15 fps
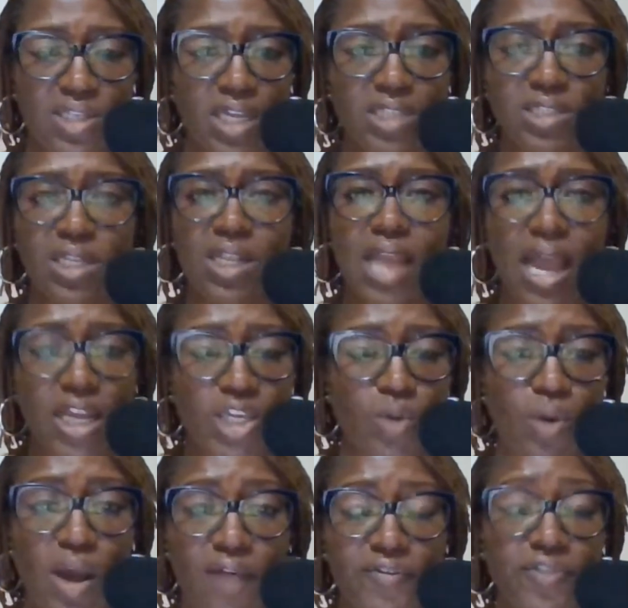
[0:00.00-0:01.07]
doesn't knock
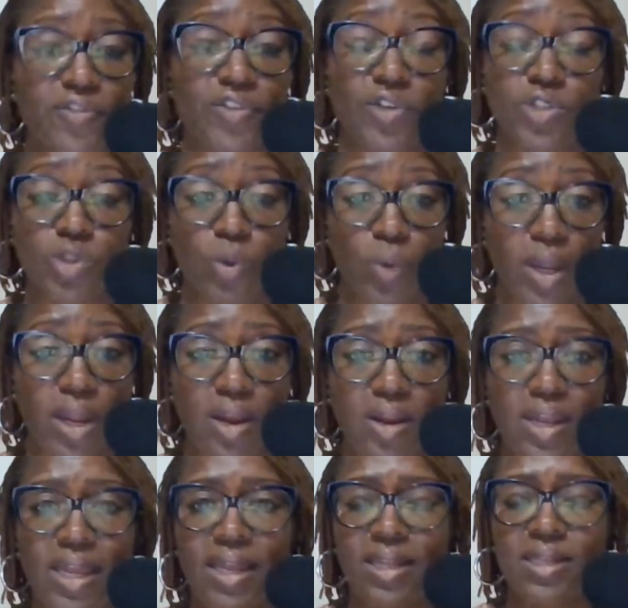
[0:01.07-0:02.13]
you off of your
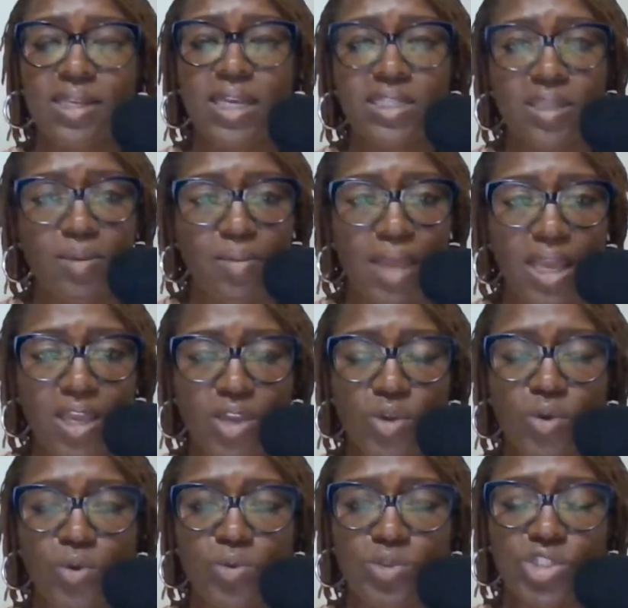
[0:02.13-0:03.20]
square, doesn't make you